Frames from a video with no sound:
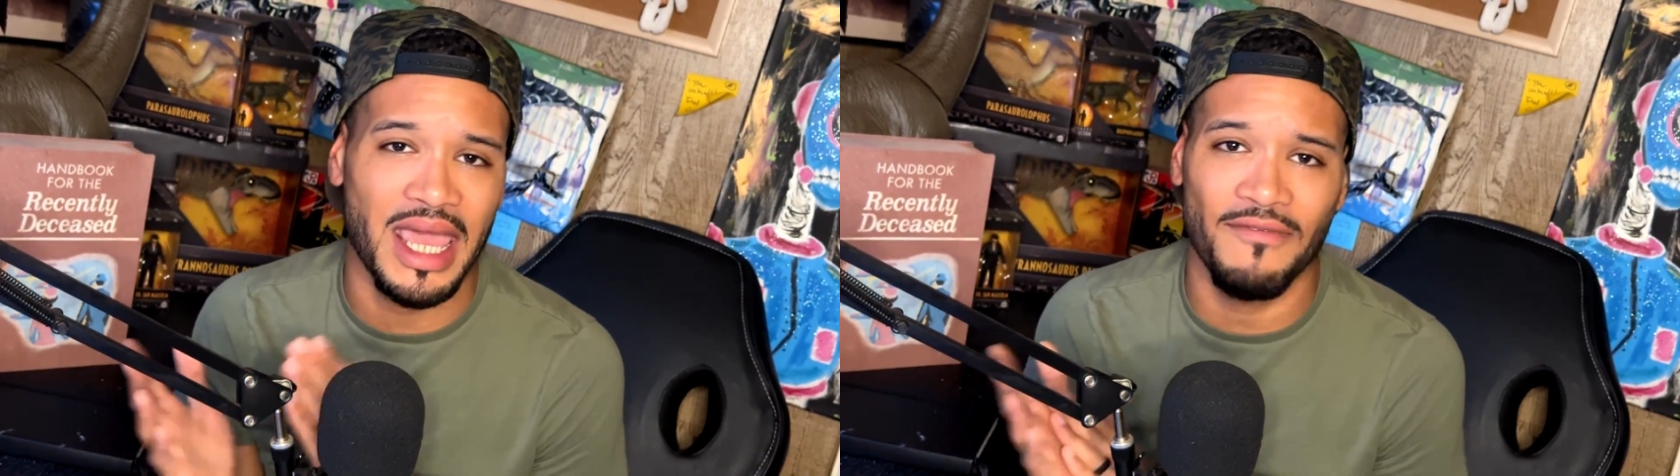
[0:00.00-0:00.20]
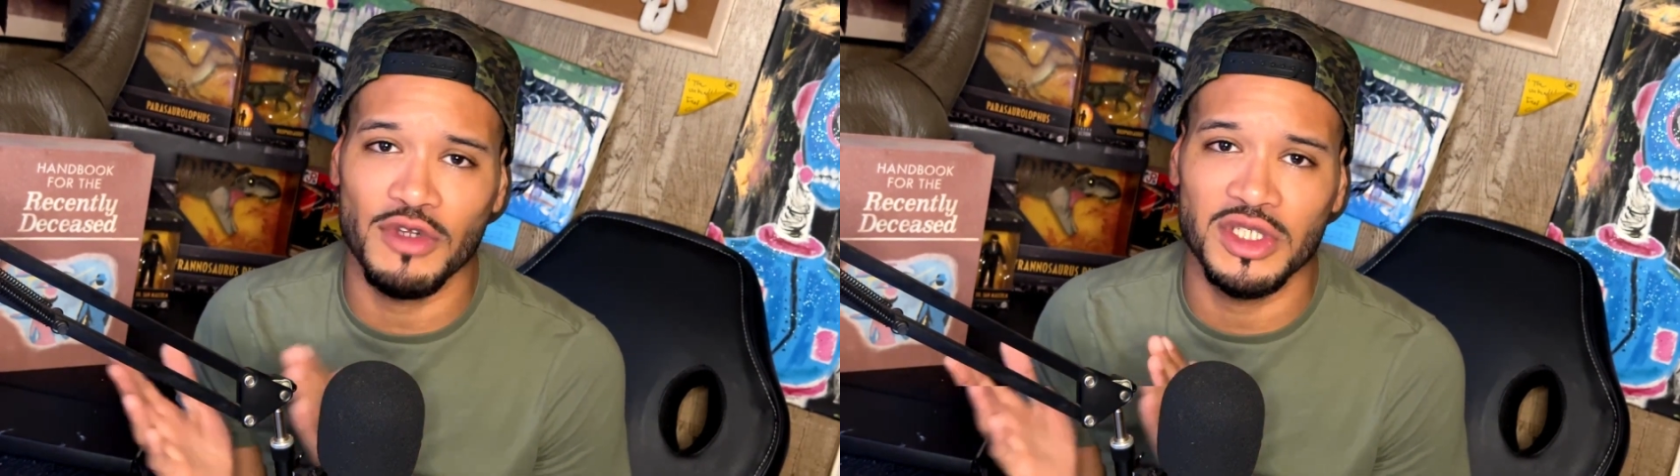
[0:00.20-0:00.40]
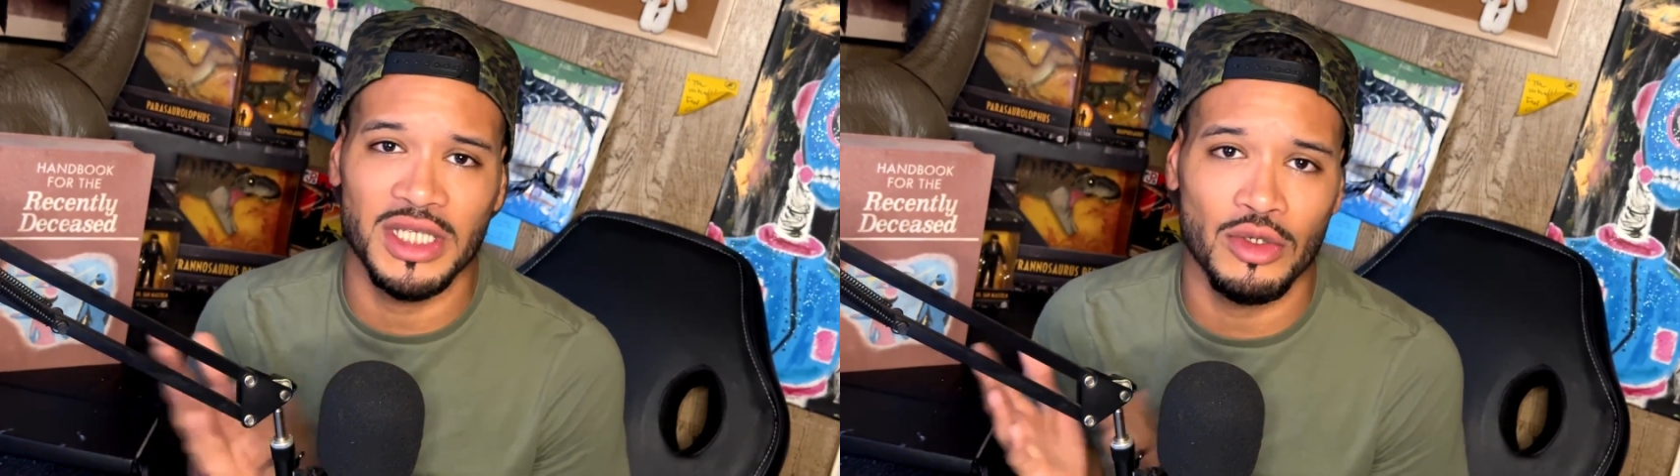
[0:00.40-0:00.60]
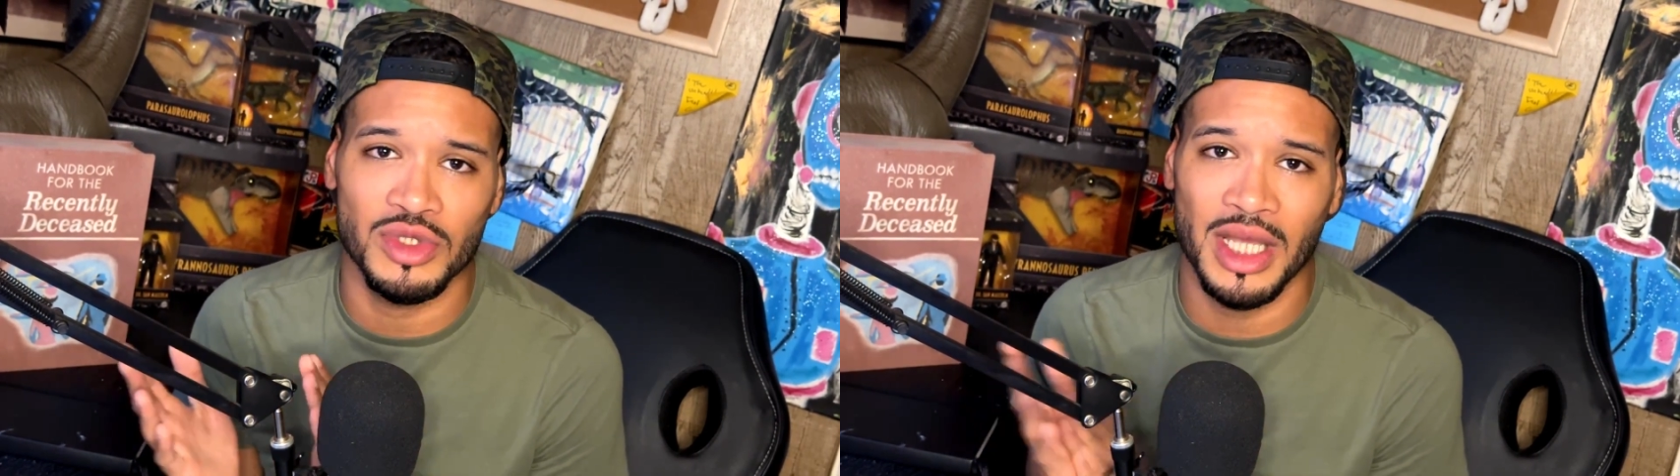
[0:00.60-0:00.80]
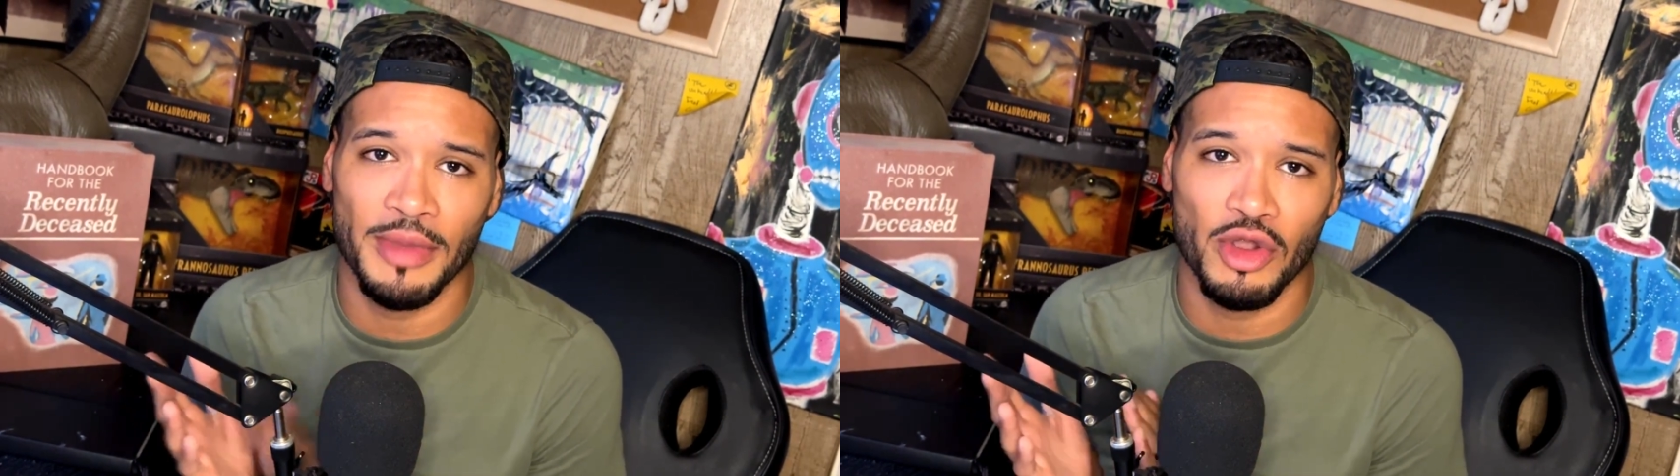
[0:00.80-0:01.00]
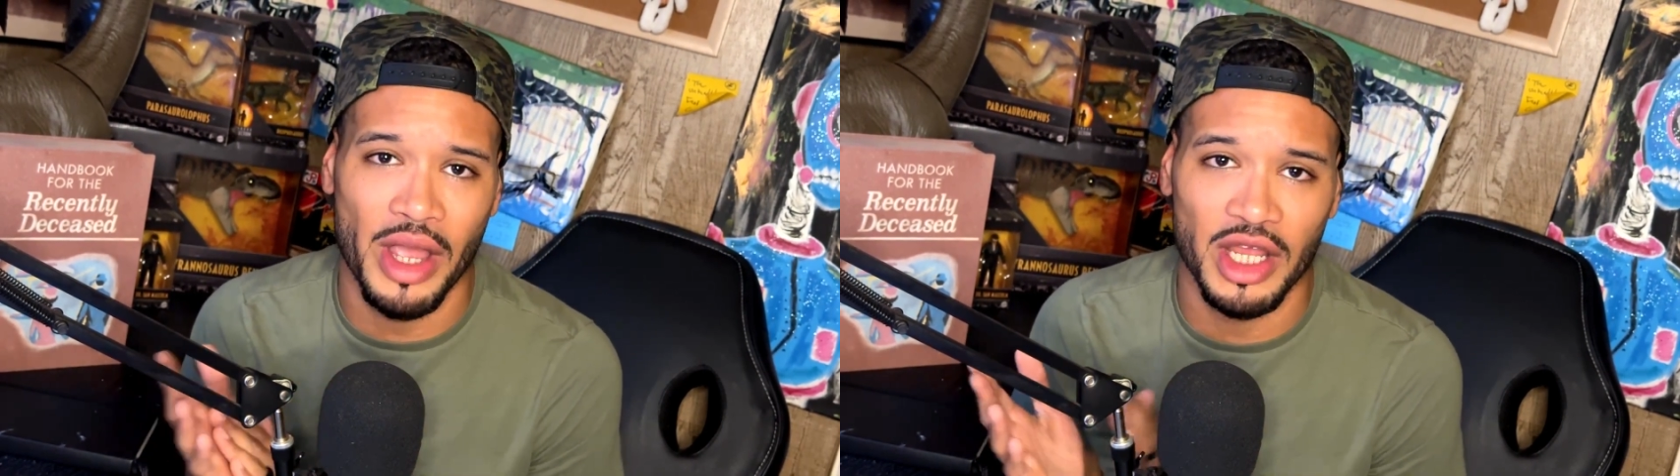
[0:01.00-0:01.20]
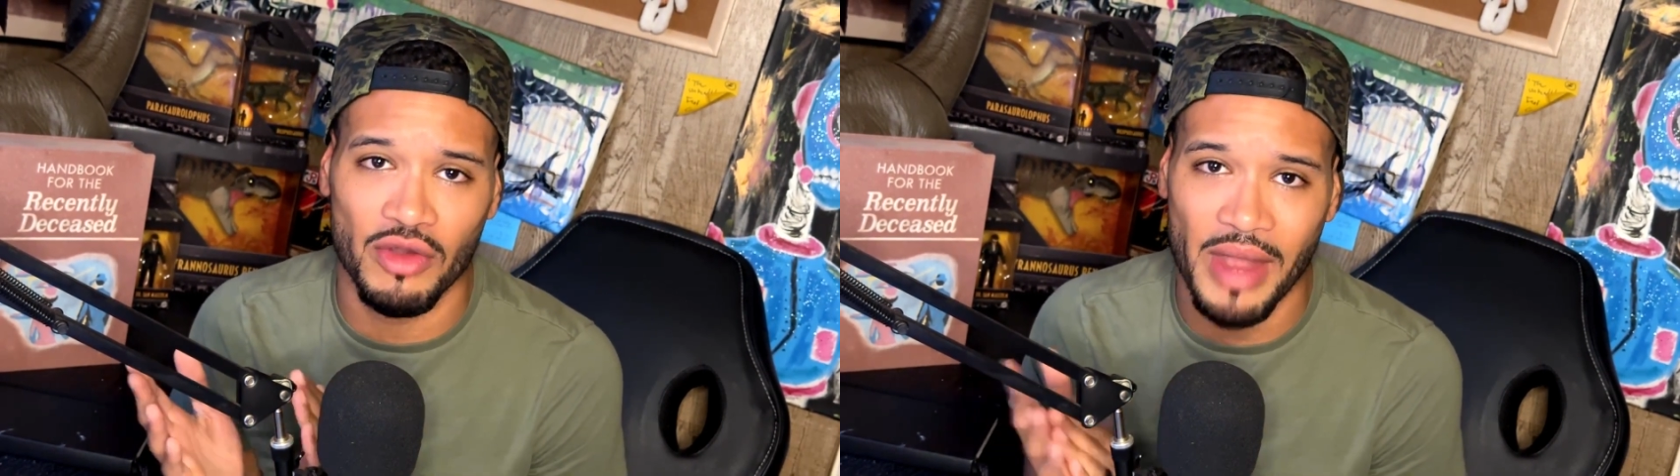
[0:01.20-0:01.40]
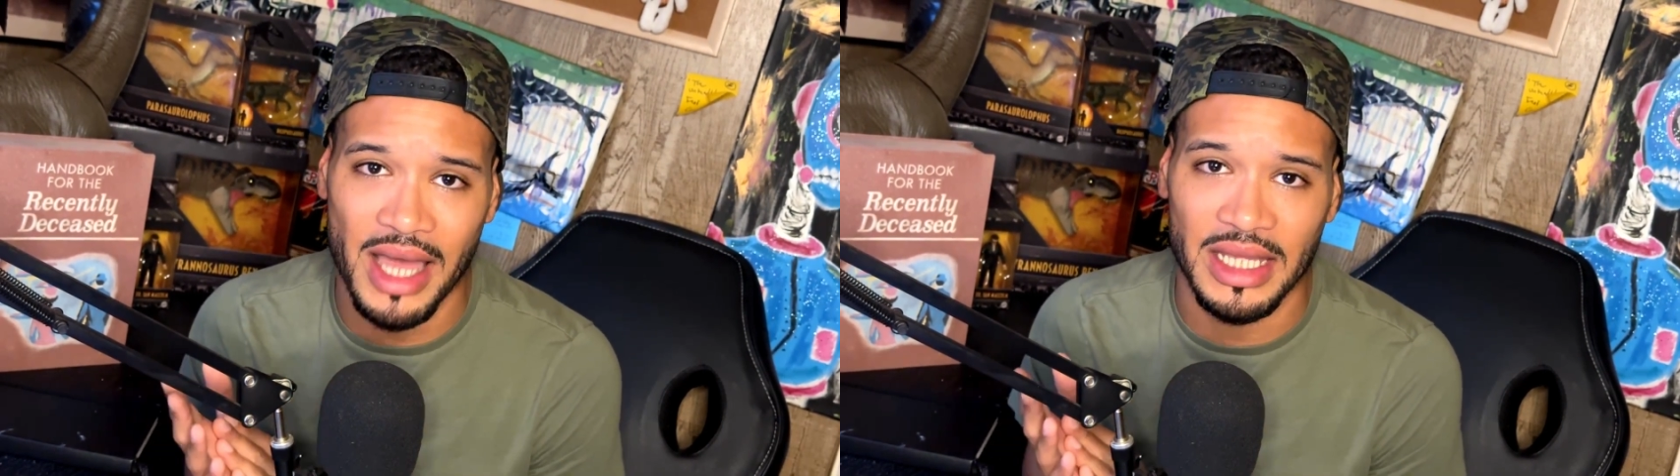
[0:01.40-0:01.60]
every single Democratic
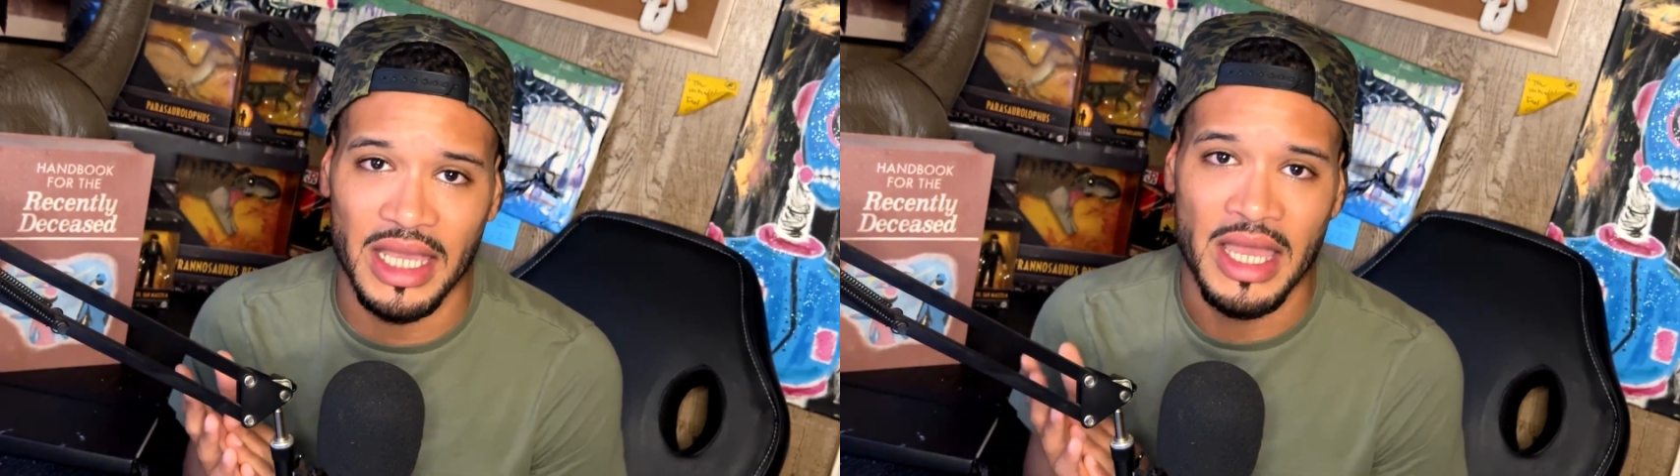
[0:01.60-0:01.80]
rally,